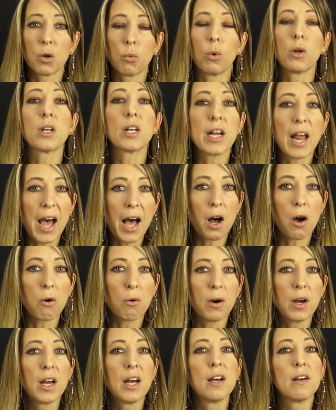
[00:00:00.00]
Well,
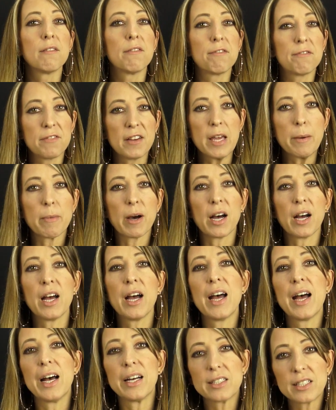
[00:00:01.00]
now FEMA
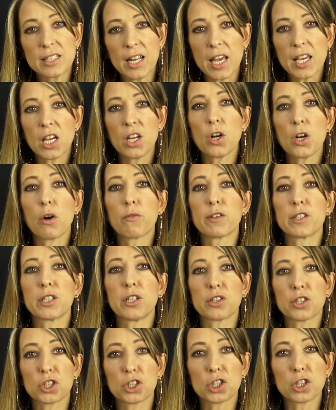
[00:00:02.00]
has taken over
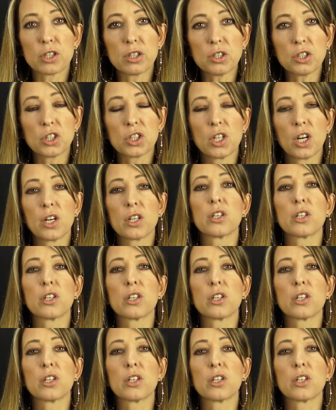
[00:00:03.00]
your church,